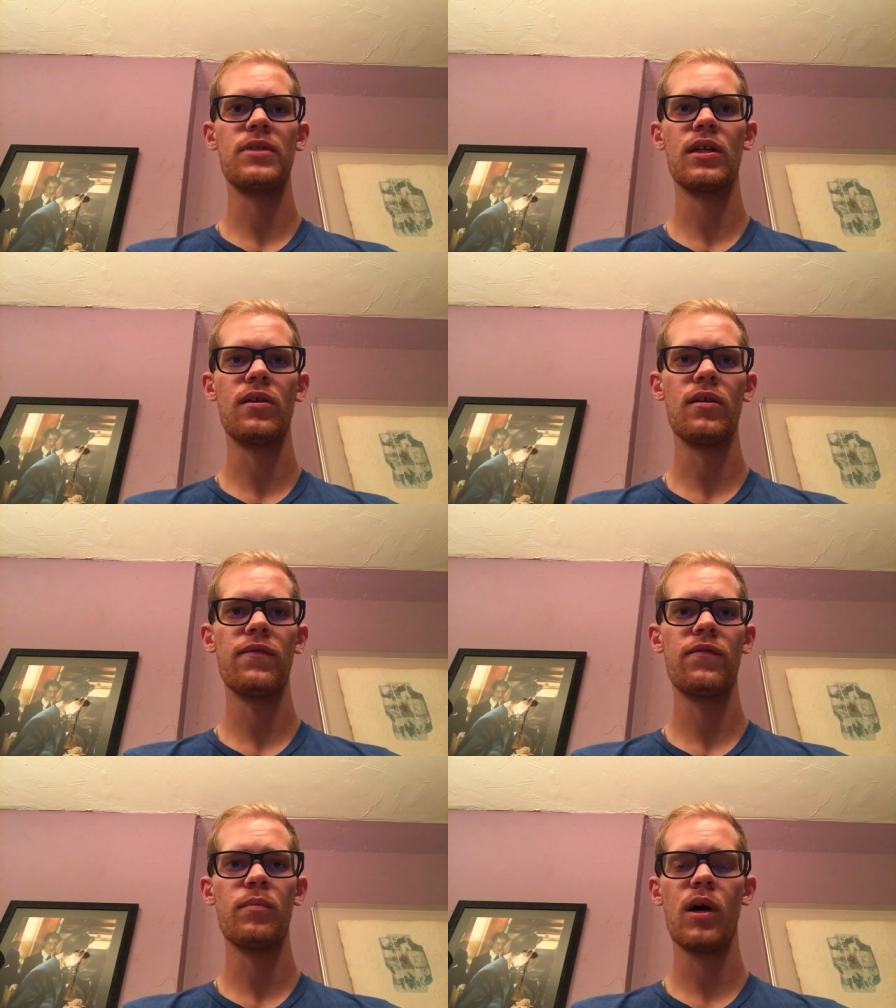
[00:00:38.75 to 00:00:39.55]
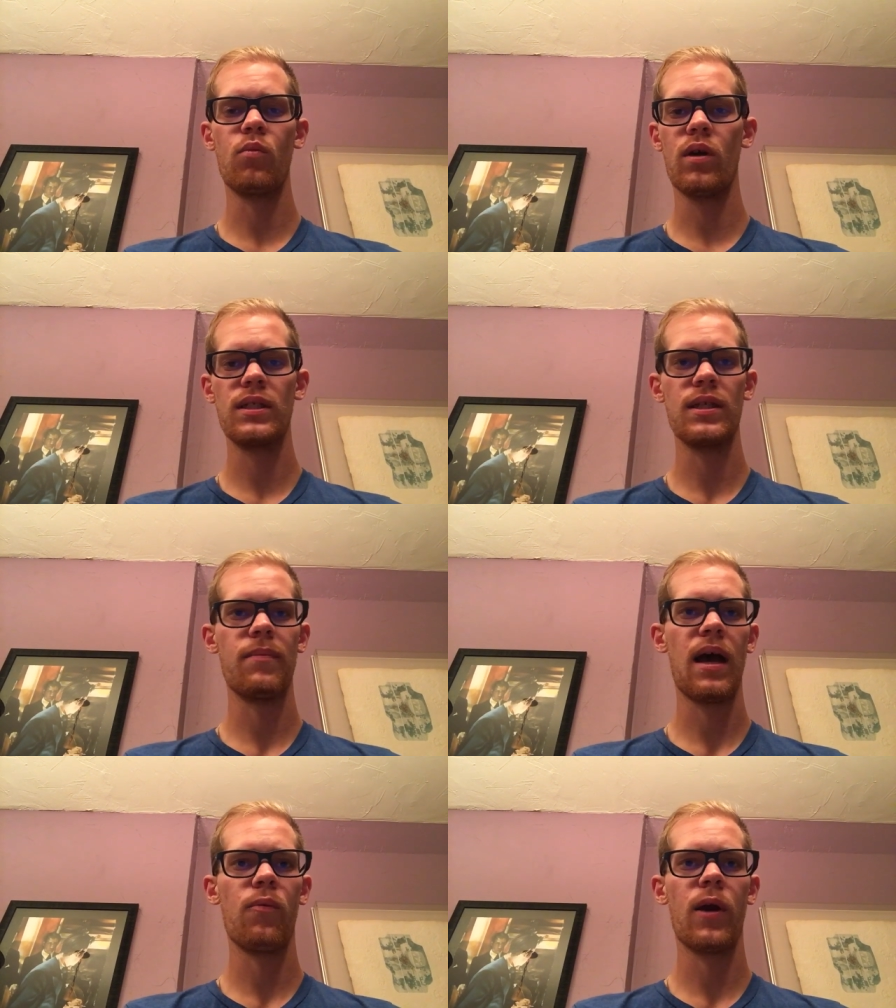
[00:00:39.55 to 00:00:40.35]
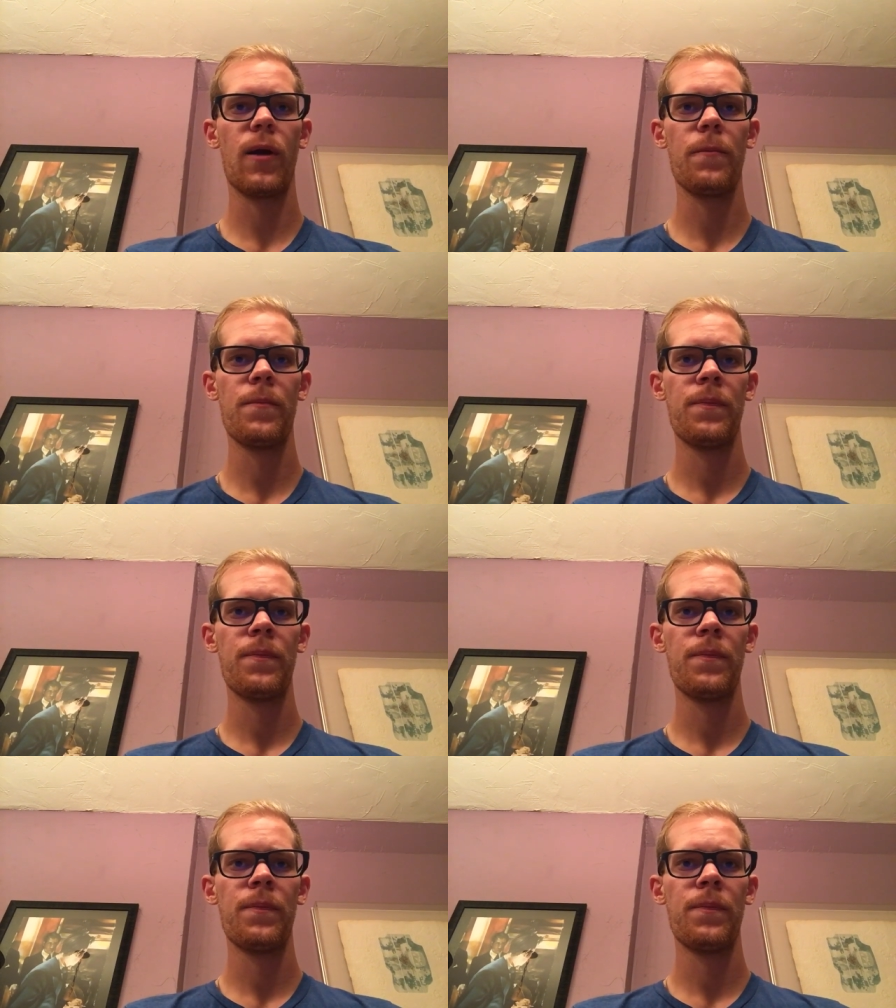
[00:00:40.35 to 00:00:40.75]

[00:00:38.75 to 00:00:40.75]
secure from unwanted malware.